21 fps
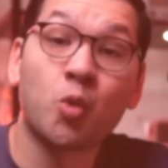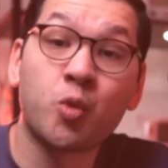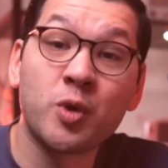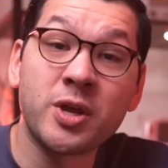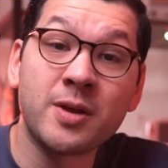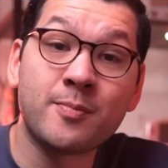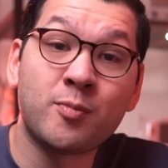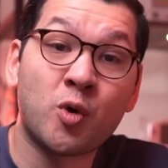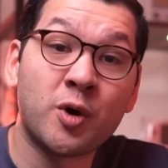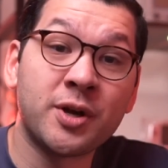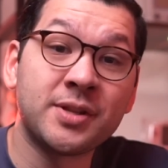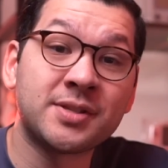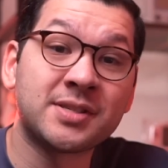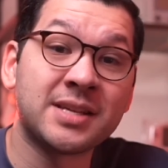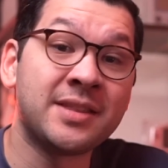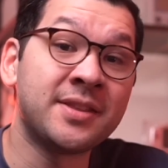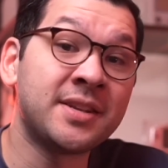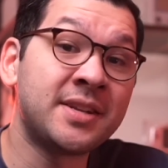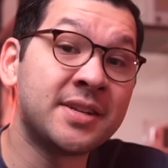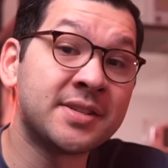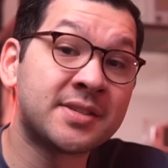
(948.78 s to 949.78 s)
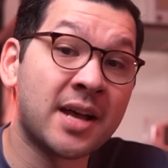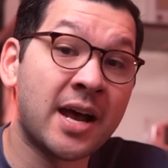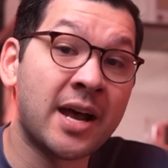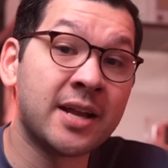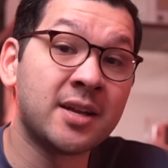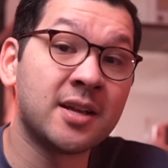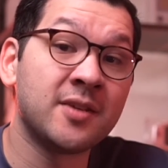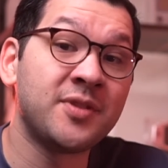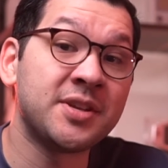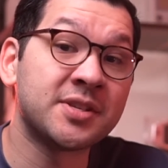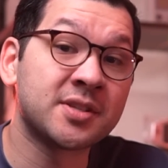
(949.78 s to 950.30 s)
weak points in the design
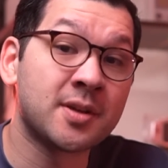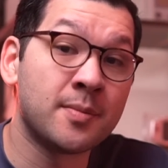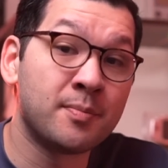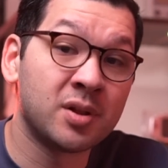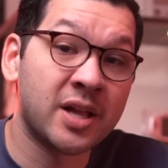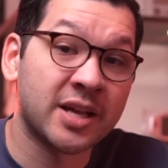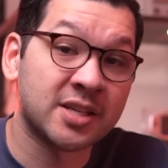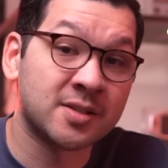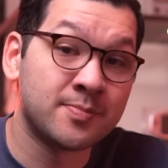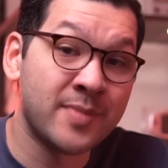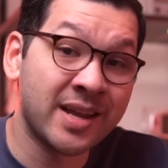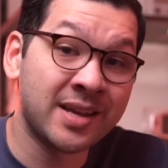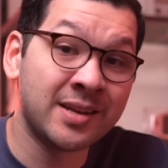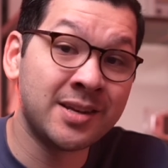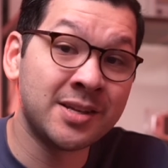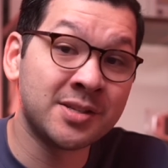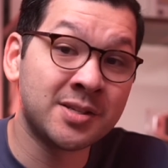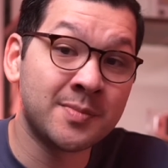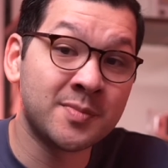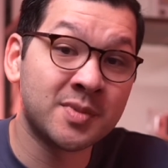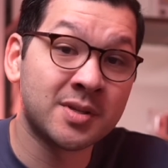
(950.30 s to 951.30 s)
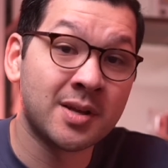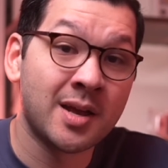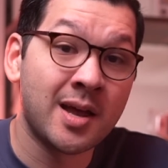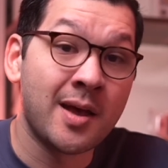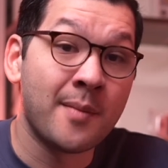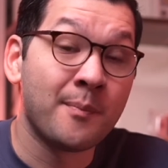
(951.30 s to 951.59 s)
of these complex mechanisms,